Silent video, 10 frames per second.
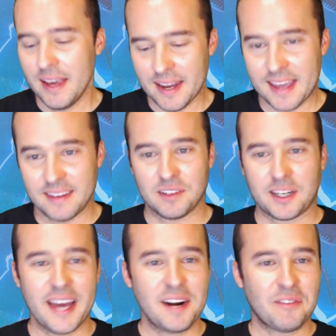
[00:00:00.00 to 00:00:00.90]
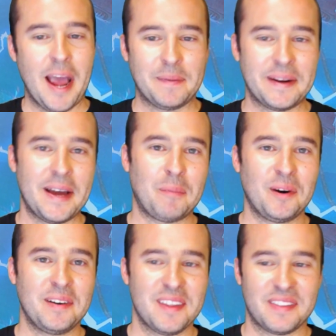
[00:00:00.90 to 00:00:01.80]
And to kind of wrap it up, one
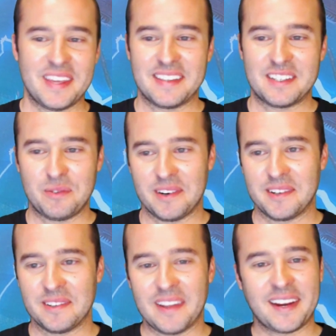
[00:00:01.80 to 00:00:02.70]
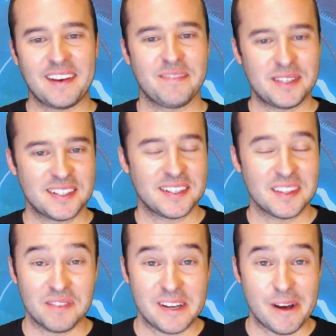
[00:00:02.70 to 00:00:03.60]
of the things that you want to do, like I've mentioned in the
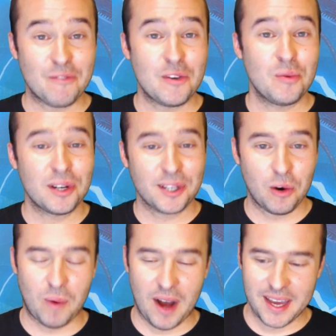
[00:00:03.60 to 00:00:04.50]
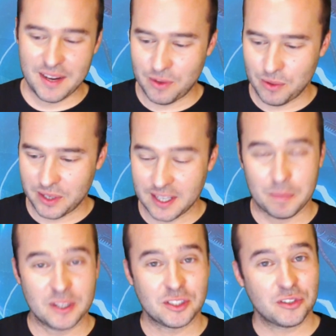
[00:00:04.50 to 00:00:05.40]
video, if you want to go wide, if you want to get a
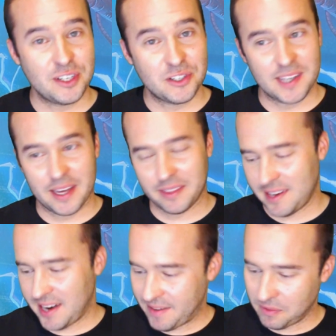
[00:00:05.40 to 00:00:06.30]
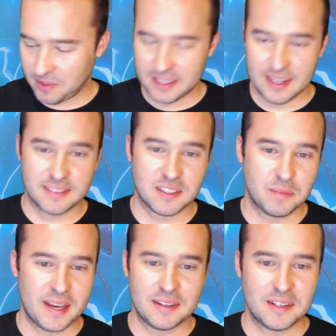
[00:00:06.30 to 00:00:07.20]
bunch of creatures out there, have a really nice
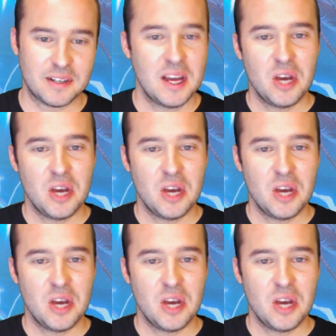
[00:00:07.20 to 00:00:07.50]
commander,